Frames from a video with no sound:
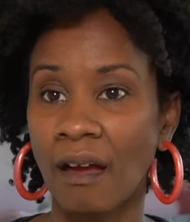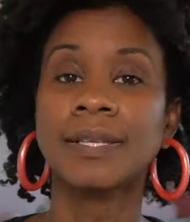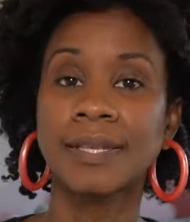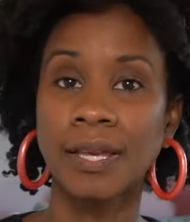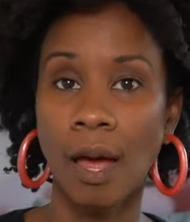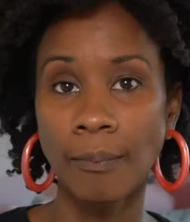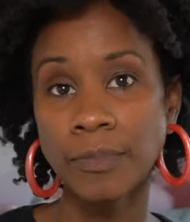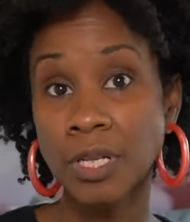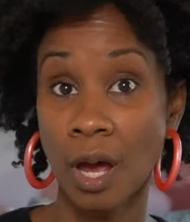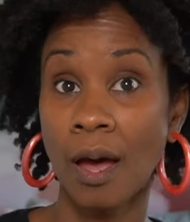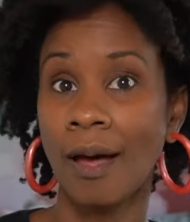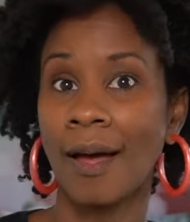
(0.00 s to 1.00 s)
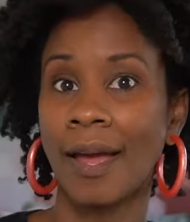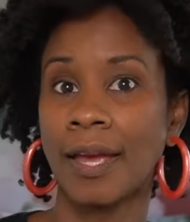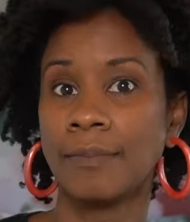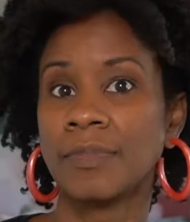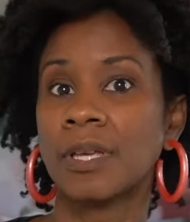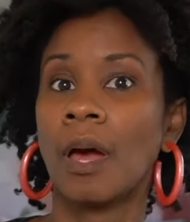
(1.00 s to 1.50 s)

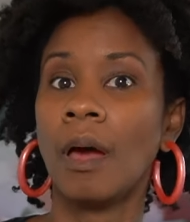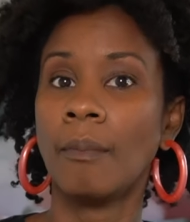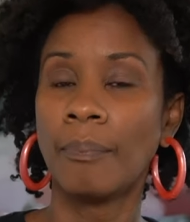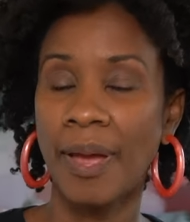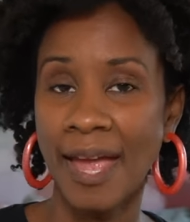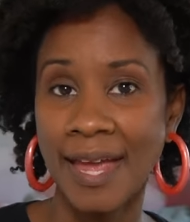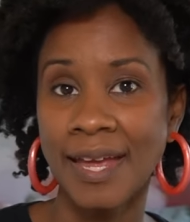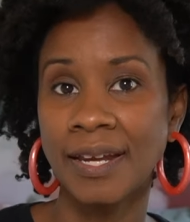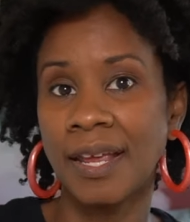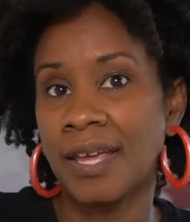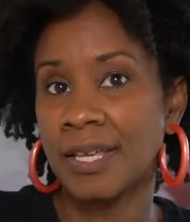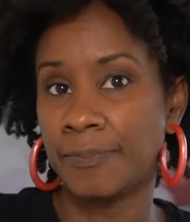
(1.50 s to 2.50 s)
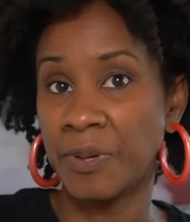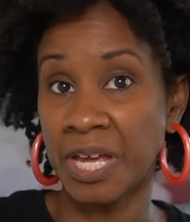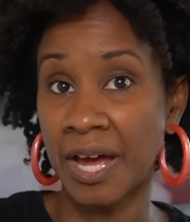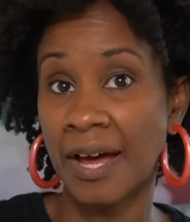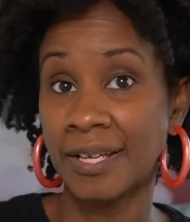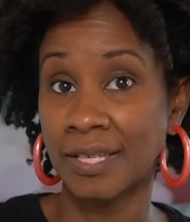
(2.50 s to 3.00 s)
Sometimes pain is
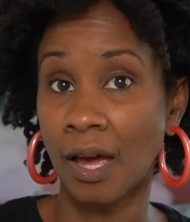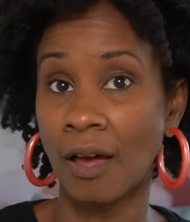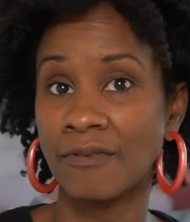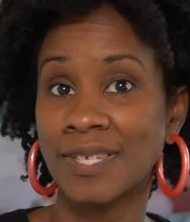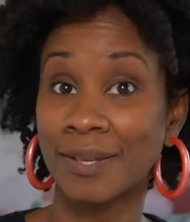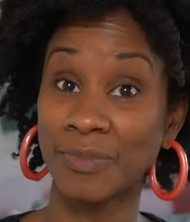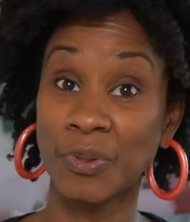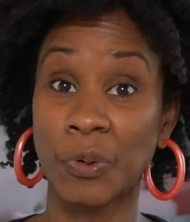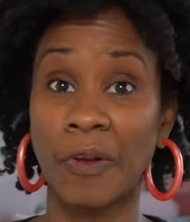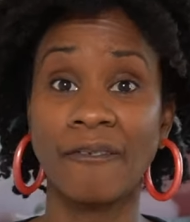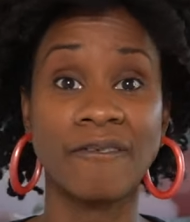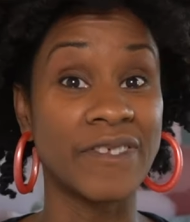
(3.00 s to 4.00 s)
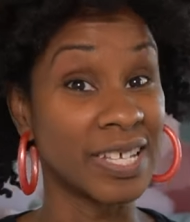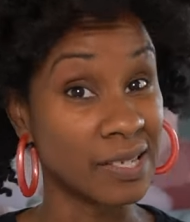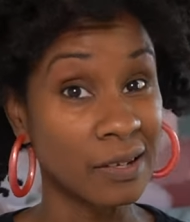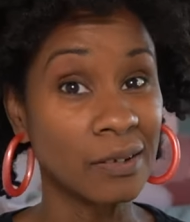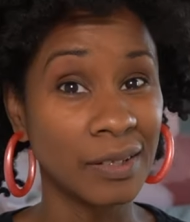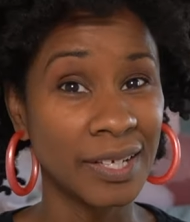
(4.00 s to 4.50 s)
because of some sort of
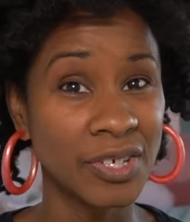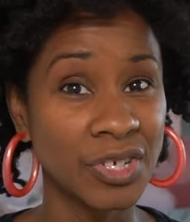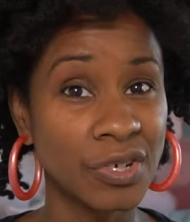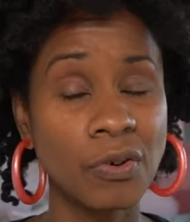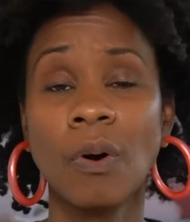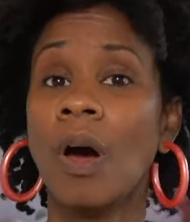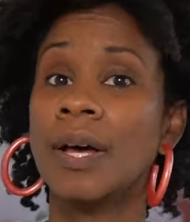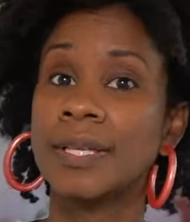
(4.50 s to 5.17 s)
physical issue.